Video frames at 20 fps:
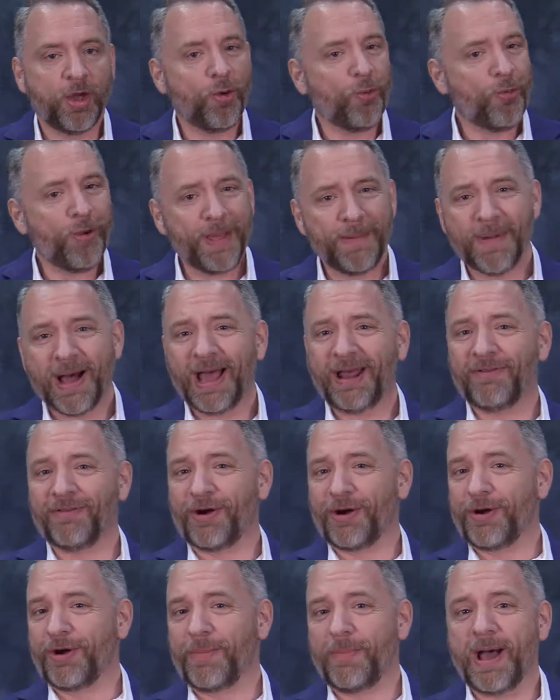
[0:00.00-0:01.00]
We might have
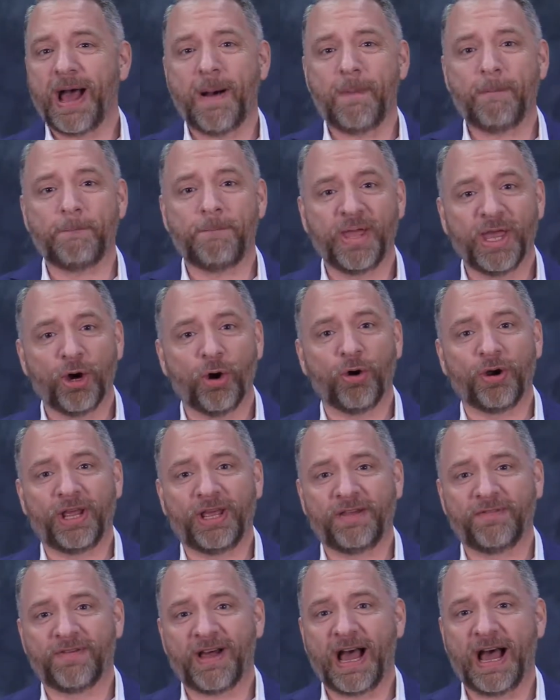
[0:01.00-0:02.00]
heard about
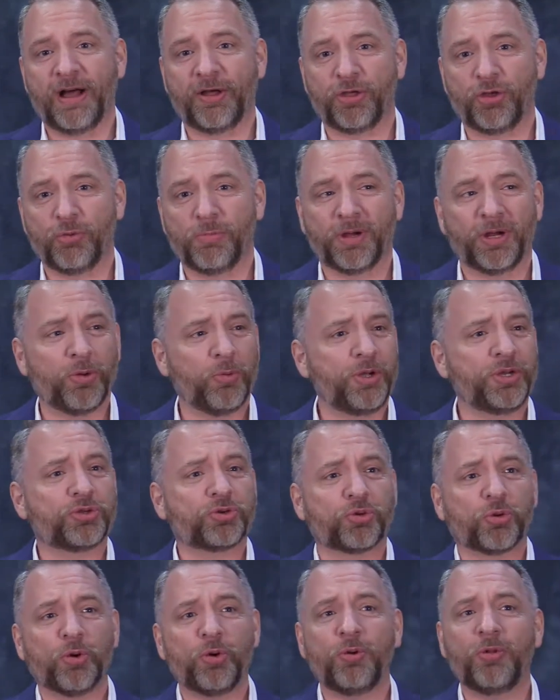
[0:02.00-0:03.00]
building value, but do we
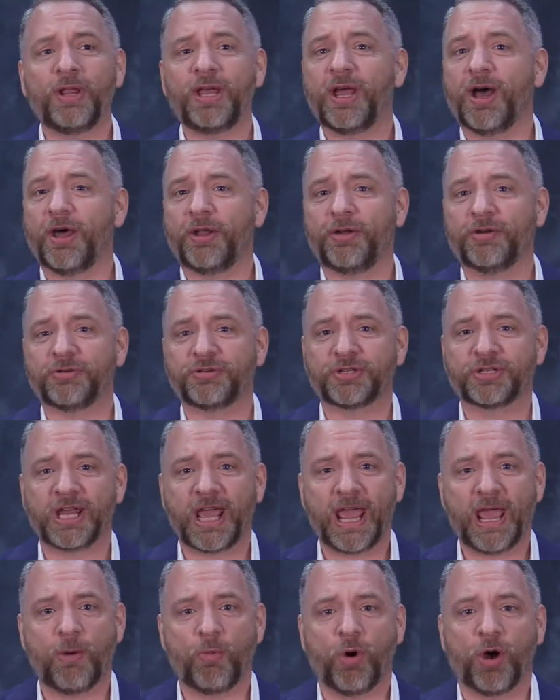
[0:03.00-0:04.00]
truly
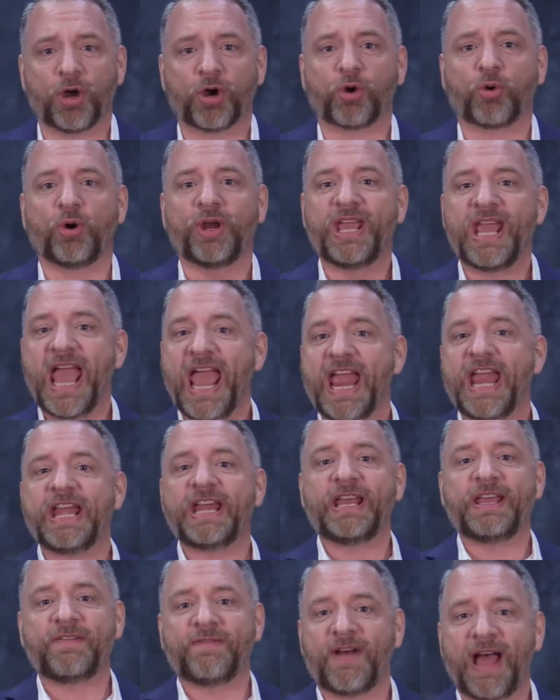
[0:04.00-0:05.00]
understand what
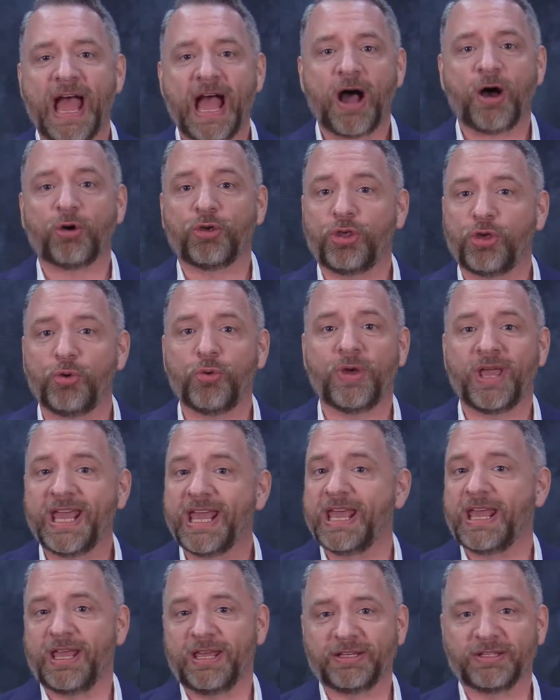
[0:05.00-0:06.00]
creating value
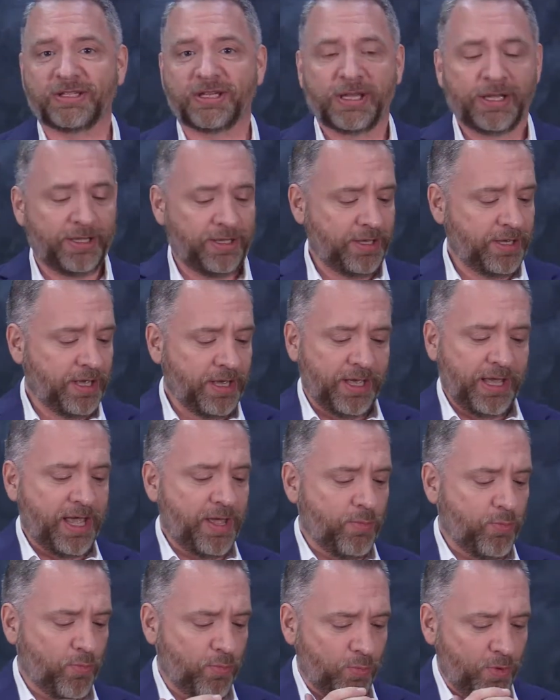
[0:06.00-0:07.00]
is?
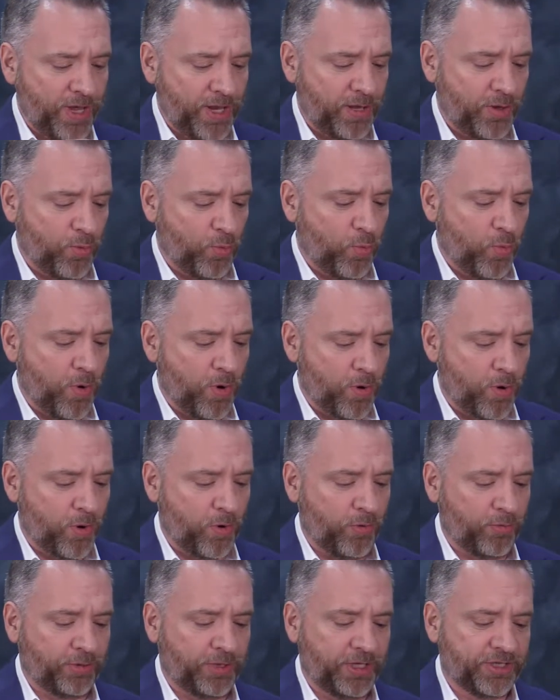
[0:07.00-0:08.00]
And what in the
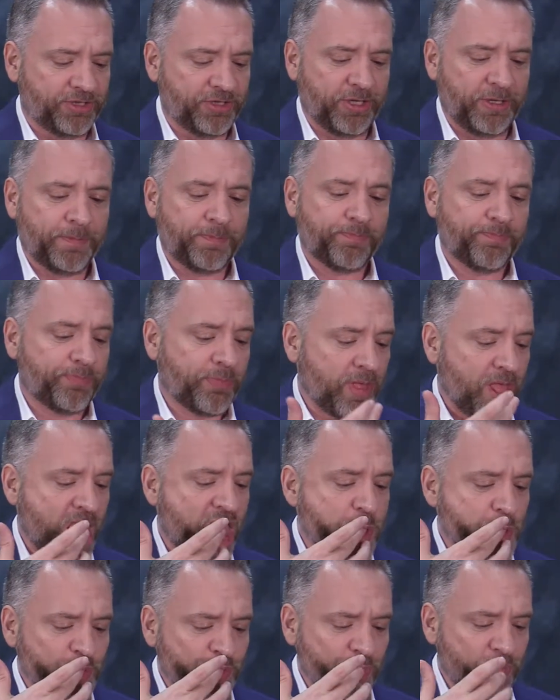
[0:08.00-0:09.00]
world does
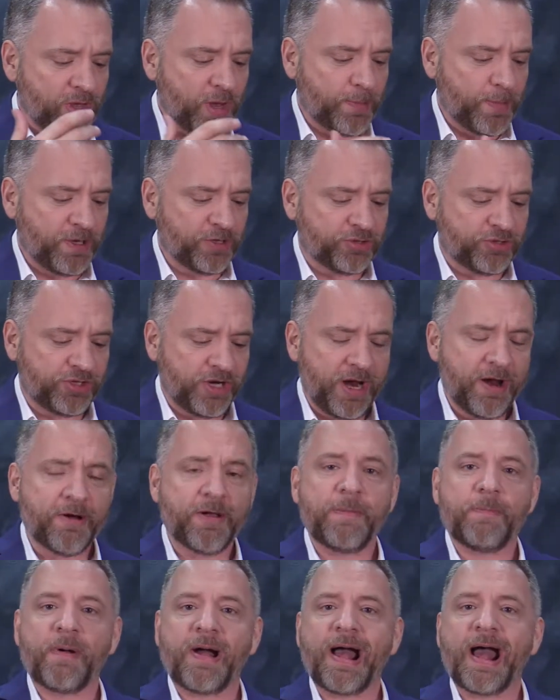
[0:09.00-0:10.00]

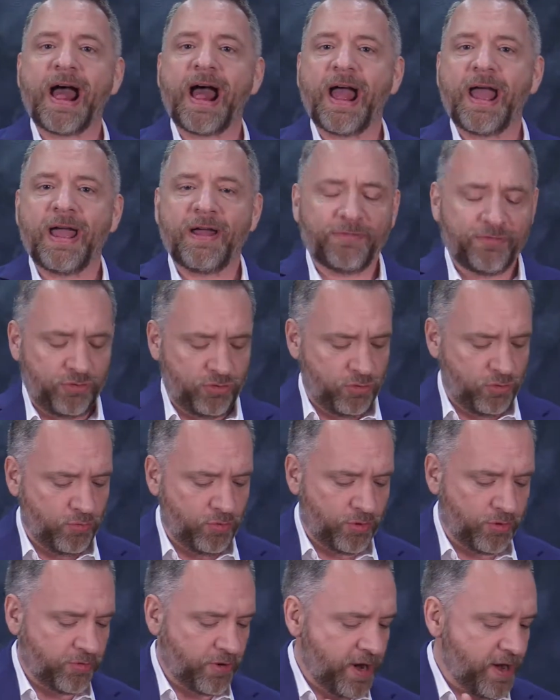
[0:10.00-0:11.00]
cherry pie have to do
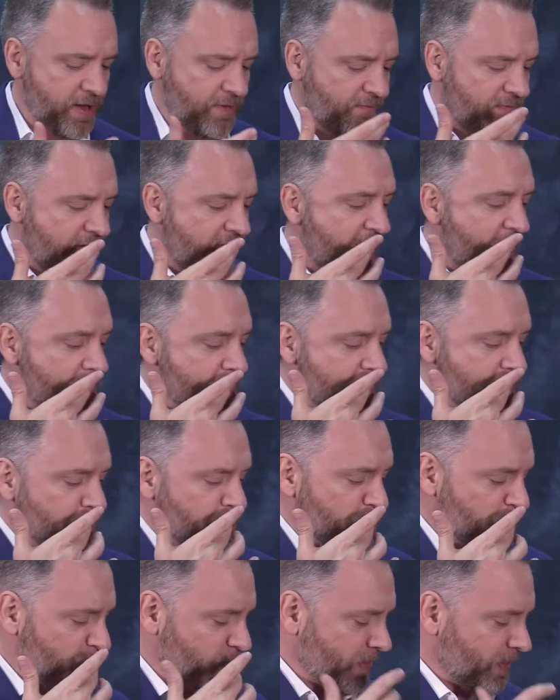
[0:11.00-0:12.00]
with creating value?
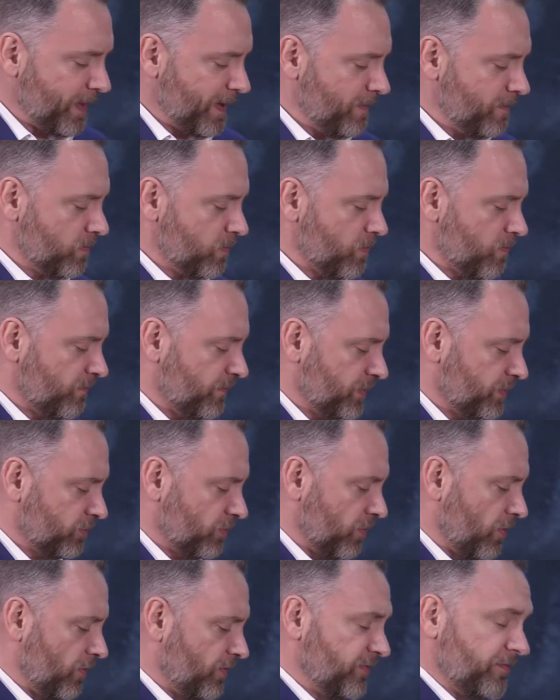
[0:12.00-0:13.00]
I think
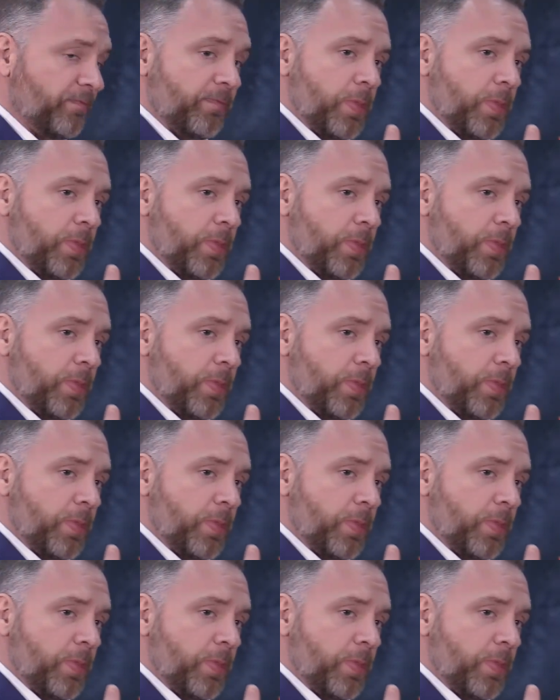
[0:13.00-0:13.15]
good.